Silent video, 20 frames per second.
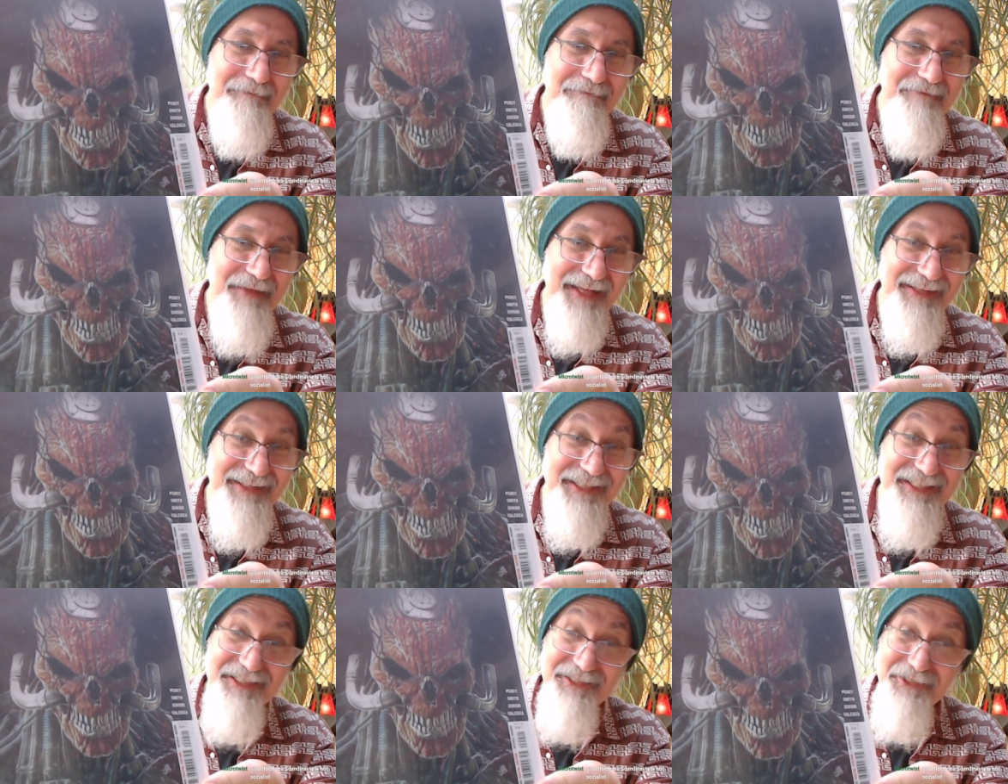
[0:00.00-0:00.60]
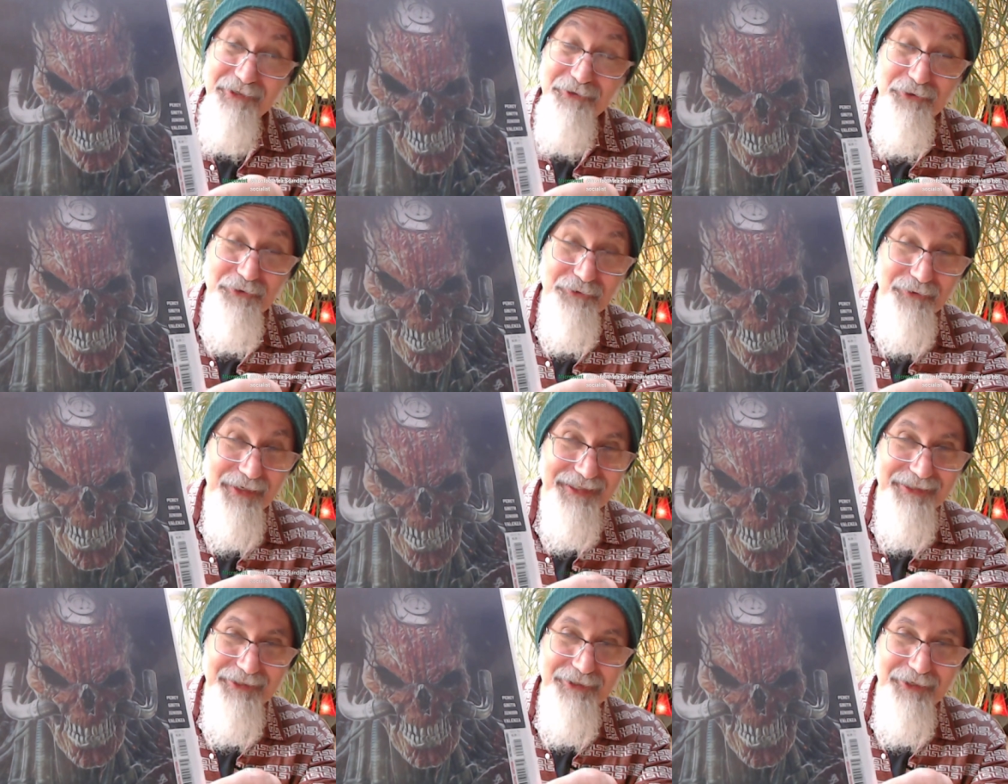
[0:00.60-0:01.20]
and this is a
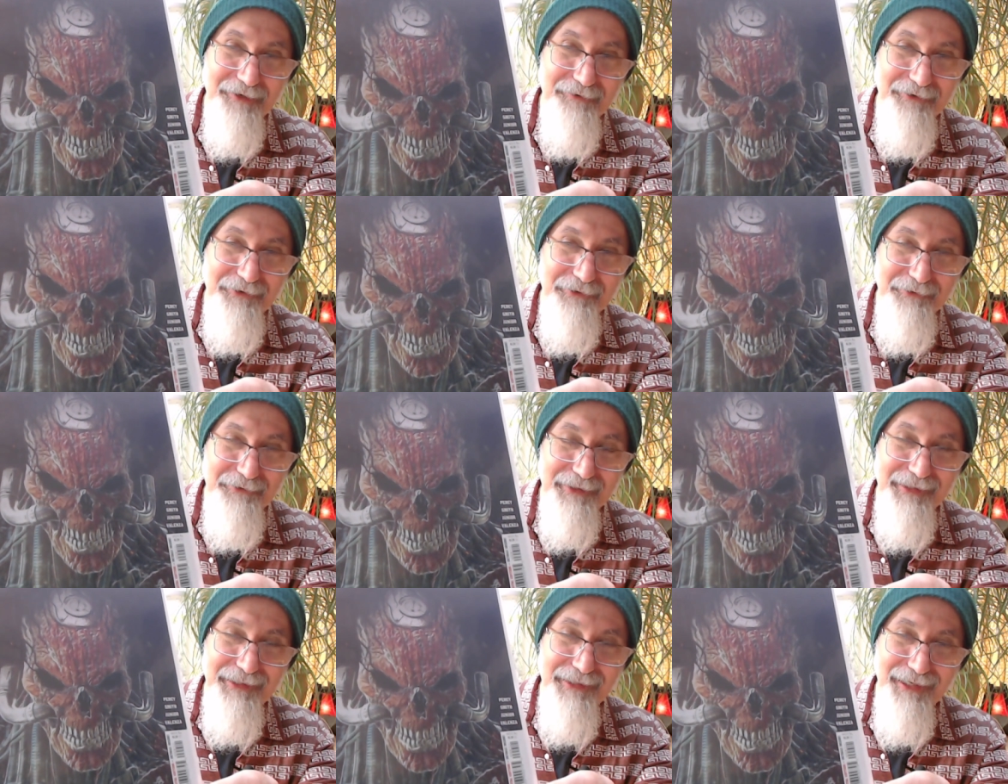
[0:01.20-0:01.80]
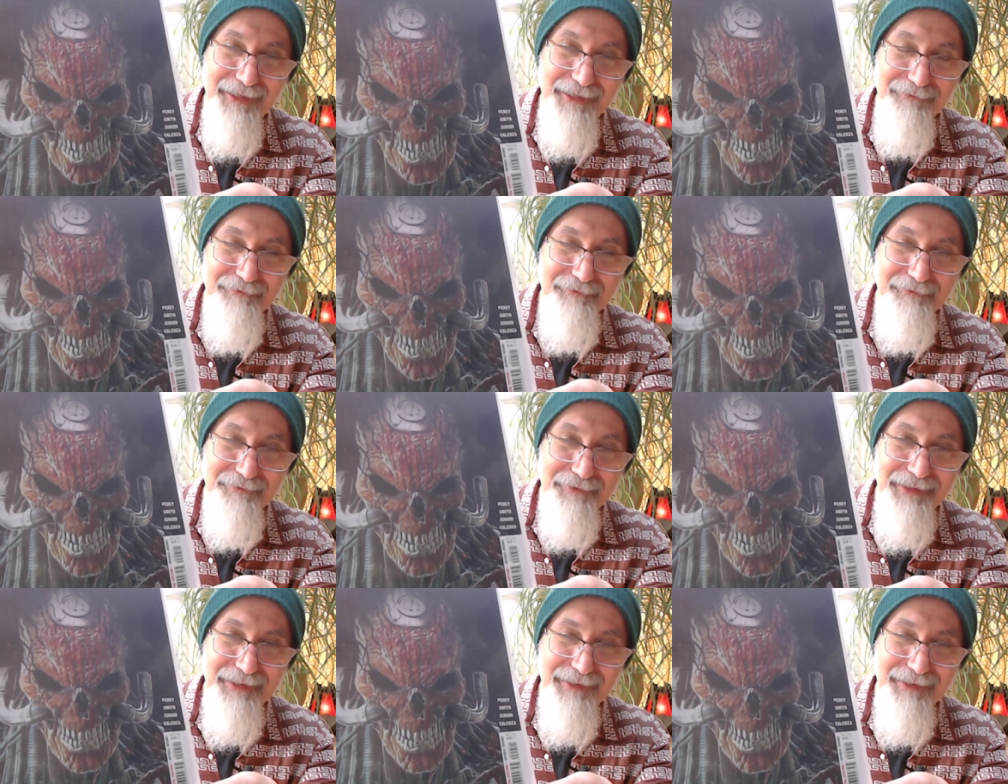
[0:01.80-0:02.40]
great cover. Really, I
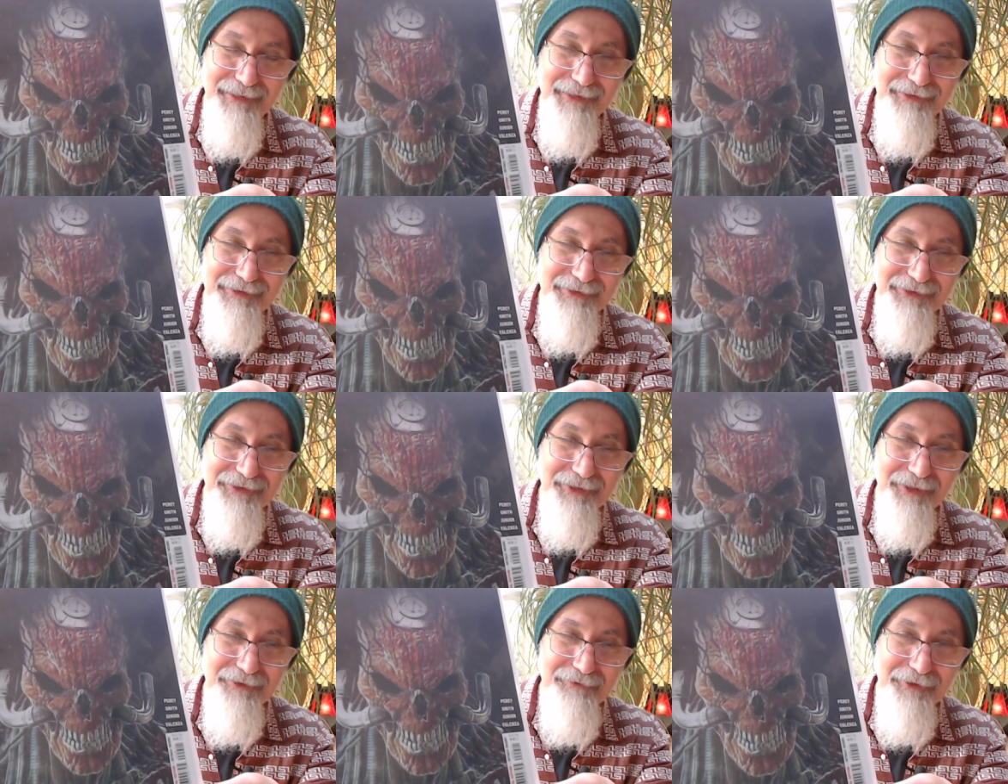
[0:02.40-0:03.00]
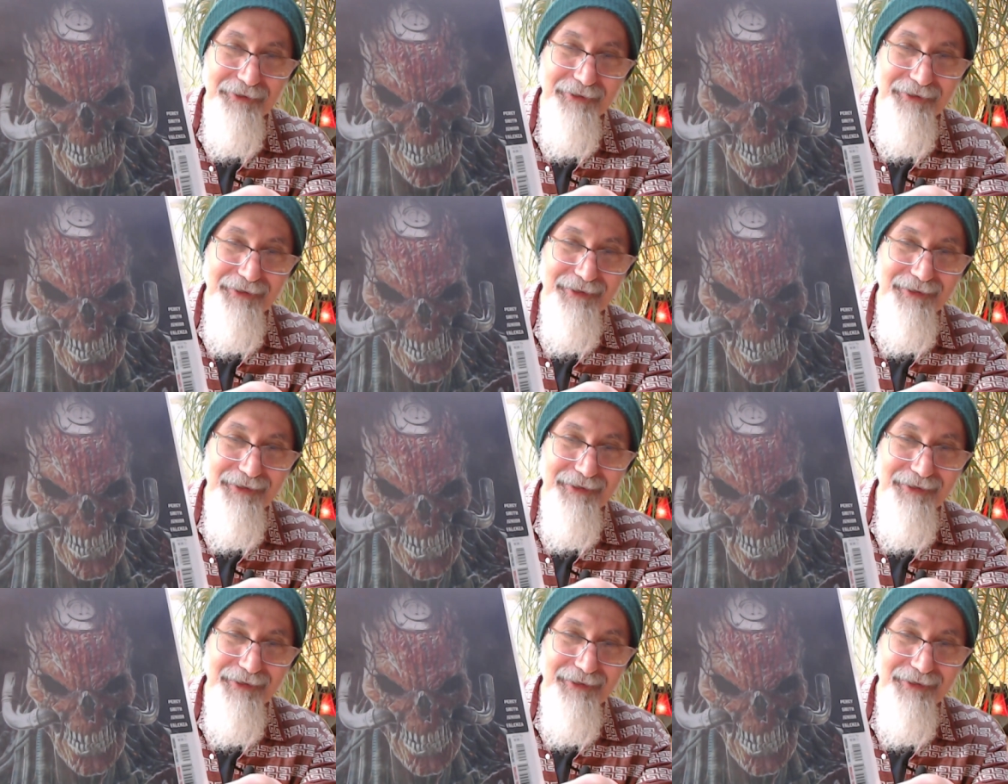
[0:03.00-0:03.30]
really like this cover.